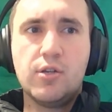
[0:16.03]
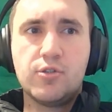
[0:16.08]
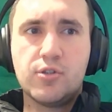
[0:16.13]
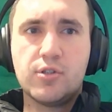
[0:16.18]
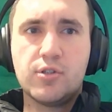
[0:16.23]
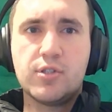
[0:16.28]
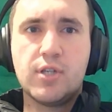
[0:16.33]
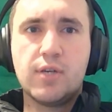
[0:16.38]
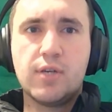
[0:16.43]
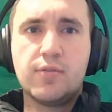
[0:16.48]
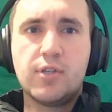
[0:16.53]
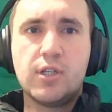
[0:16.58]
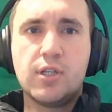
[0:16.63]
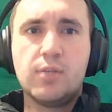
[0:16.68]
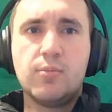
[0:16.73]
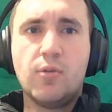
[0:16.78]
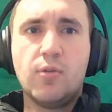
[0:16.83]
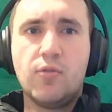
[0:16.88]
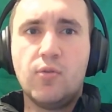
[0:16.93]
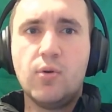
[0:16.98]
Ensure
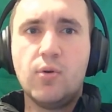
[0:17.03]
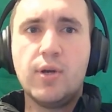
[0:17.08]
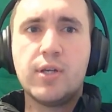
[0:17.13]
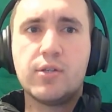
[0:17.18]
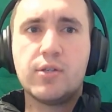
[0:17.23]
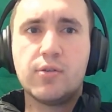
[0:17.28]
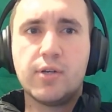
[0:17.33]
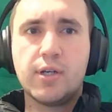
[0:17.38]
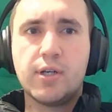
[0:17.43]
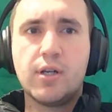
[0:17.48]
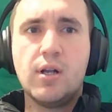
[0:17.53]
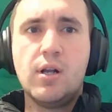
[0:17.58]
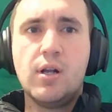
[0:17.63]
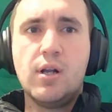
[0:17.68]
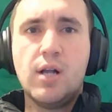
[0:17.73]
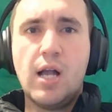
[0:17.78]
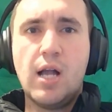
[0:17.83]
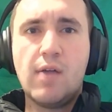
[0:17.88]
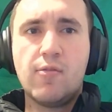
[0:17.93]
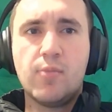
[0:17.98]
safety. Before entering,
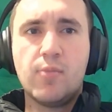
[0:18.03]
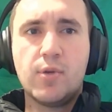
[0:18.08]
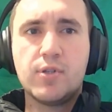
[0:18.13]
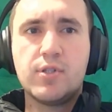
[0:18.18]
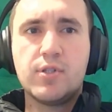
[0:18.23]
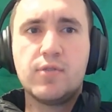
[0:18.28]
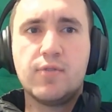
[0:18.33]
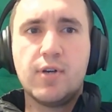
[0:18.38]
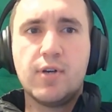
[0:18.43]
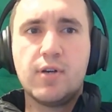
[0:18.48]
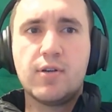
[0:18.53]
have emergency